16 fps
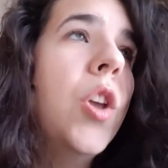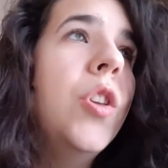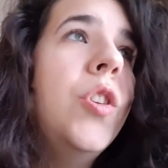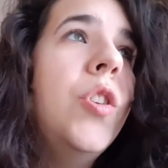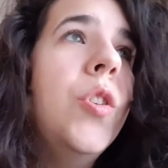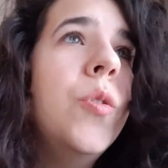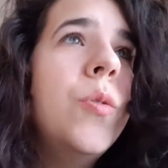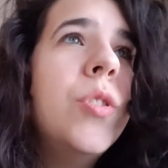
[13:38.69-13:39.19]

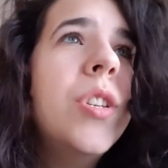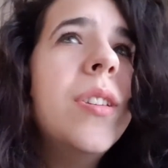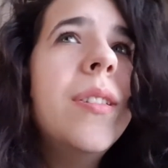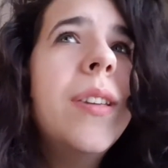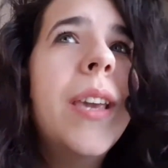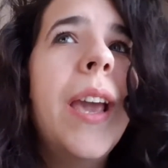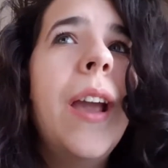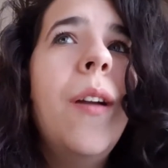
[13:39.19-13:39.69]
you should
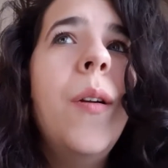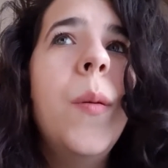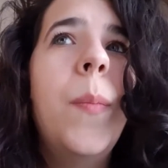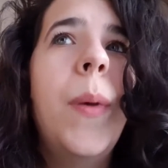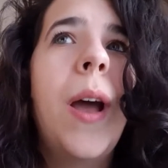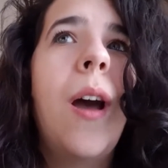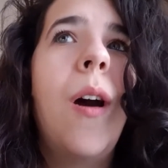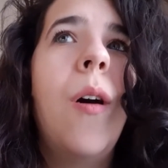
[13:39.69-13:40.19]
care
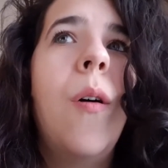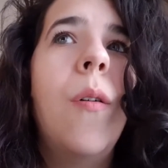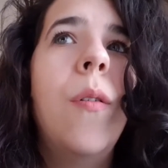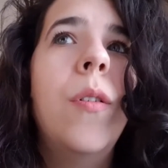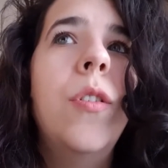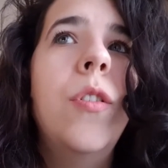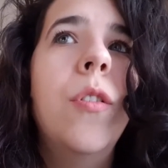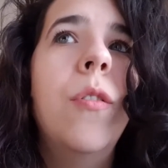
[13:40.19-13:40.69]
about
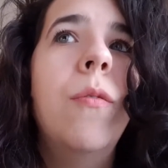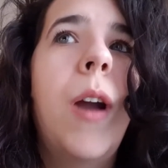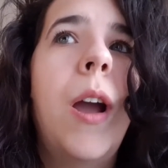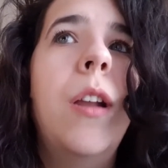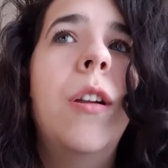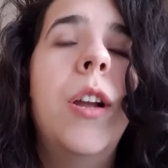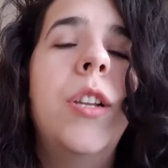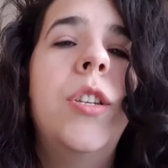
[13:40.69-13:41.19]
your
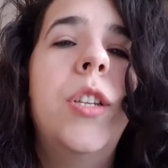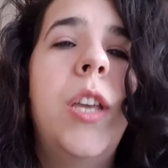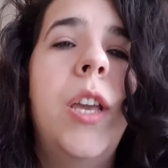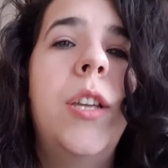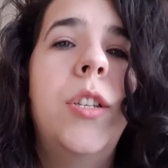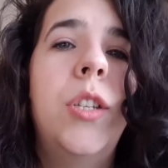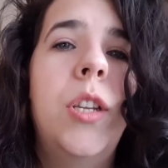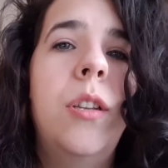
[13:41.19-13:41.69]
writer
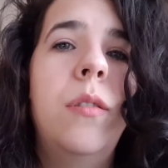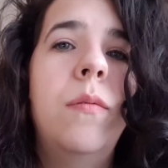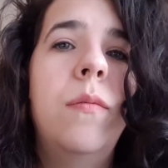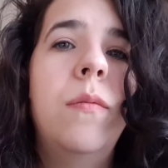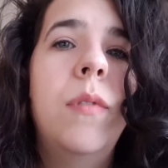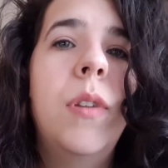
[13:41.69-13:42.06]
education.